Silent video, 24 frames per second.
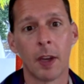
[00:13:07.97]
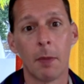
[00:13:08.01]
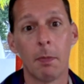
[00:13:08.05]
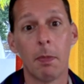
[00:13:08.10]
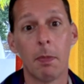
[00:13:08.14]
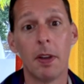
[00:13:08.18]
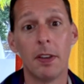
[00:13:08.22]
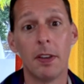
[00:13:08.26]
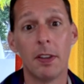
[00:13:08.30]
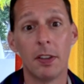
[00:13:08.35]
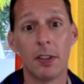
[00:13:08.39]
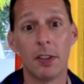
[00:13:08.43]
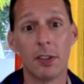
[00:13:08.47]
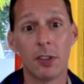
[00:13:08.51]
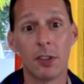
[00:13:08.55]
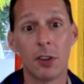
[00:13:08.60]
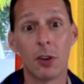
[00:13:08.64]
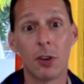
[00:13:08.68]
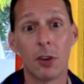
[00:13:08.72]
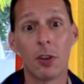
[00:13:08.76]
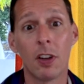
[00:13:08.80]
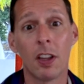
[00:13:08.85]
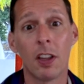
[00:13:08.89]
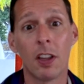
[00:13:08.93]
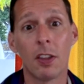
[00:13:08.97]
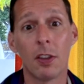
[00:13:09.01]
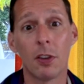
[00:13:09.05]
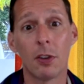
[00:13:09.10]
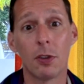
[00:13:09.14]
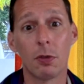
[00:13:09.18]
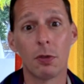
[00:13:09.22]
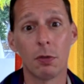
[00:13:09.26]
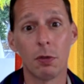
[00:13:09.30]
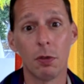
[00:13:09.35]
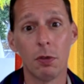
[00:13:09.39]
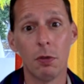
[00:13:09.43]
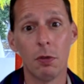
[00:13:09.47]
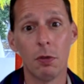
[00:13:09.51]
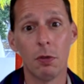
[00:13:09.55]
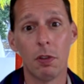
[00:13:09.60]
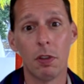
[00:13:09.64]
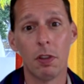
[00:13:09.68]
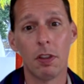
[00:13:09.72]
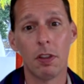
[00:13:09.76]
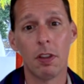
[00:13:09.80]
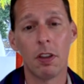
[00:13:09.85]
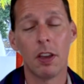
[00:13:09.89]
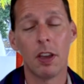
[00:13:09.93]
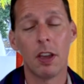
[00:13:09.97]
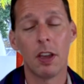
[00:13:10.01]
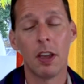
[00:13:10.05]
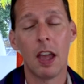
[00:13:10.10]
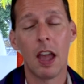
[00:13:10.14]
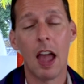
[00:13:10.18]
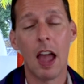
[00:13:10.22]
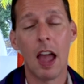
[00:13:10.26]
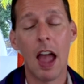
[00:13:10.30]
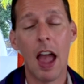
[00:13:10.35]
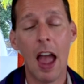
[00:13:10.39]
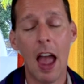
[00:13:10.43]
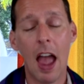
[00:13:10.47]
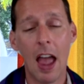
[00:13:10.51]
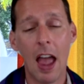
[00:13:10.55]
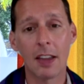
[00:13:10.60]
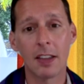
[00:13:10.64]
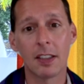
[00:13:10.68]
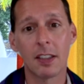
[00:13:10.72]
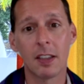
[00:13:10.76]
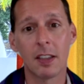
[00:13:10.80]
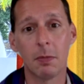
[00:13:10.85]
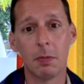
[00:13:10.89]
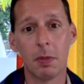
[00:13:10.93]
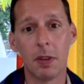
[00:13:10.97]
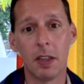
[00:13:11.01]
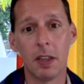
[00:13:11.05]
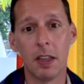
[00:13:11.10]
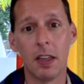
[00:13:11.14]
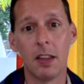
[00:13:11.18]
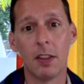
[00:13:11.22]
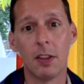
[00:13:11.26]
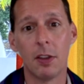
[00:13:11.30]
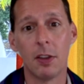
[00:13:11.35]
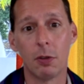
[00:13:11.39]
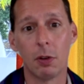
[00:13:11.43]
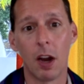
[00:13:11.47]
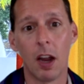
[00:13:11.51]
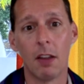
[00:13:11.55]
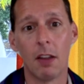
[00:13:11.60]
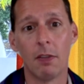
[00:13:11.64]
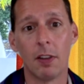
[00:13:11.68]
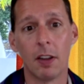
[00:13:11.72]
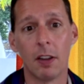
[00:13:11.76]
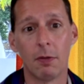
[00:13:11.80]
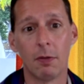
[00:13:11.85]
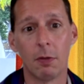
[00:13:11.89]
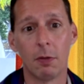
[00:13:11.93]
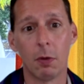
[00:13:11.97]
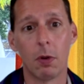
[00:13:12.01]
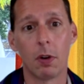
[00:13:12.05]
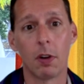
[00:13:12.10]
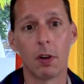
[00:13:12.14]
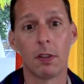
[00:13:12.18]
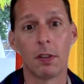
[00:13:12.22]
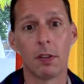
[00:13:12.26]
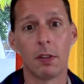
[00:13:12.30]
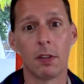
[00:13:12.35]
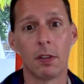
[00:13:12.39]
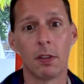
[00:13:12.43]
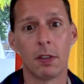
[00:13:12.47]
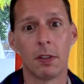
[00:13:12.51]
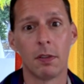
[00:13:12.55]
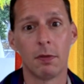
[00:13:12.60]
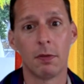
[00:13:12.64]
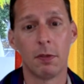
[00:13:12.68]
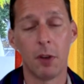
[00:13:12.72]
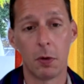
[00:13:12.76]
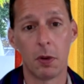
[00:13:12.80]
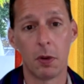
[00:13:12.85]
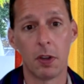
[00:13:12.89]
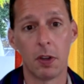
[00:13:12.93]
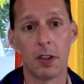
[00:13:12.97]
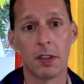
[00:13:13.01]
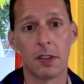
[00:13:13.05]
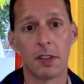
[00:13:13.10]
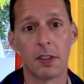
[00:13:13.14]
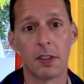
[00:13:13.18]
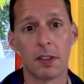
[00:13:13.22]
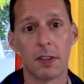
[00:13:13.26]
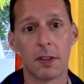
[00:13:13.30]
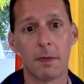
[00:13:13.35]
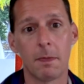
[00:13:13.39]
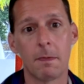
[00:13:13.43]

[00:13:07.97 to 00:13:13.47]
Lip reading: But discerning the truth has to be the driving focus.